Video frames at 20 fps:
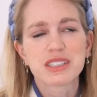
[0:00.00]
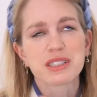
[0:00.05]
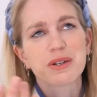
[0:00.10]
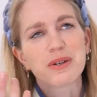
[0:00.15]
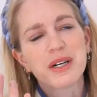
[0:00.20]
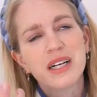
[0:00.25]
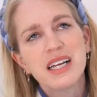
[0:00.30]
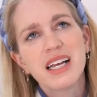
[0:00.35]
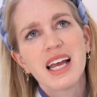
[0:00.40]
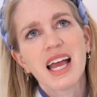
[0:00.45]

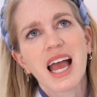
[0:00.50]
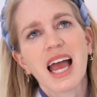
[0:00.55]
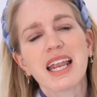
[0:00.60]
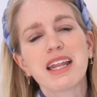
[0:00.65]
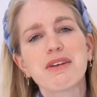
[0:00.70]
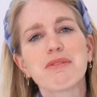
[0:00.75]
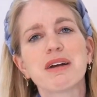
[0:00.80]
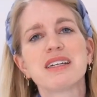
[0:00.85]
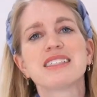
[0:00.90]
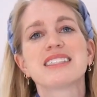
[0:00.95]
So
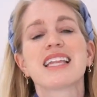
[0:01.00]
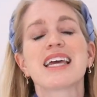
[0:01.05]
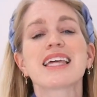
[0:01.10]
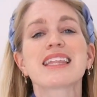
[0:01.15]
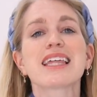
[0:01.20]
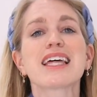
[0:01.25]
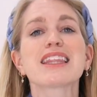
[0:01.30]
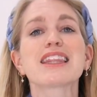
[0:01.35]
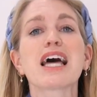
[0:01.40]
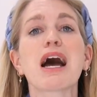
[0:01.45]
anyways,
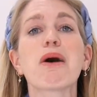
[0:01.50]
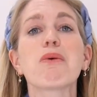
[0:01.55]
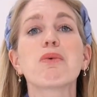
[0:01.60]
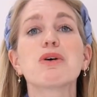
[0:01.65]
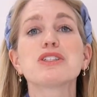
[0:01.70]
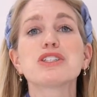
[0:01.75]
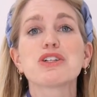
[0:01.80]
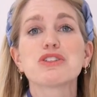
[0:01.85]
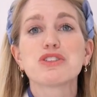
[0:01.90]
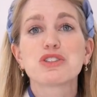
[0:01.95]
they thought that
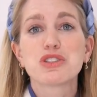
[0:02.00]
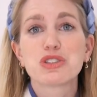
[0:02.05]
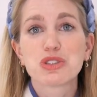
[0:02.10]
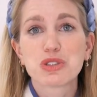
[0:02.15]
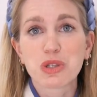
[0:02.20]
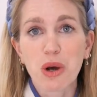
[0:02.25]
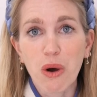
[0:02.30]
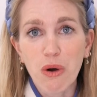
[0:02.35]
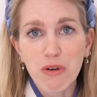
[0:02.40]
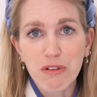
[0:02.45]
was
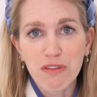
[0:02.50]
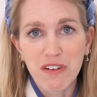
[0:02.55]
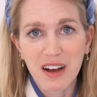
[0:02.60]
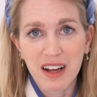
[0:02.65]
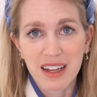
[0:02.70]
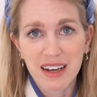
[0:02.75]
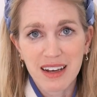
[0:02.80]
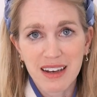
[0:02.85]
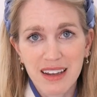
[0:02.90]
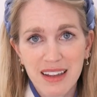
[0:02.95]
so
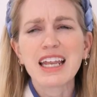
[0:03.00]
fun.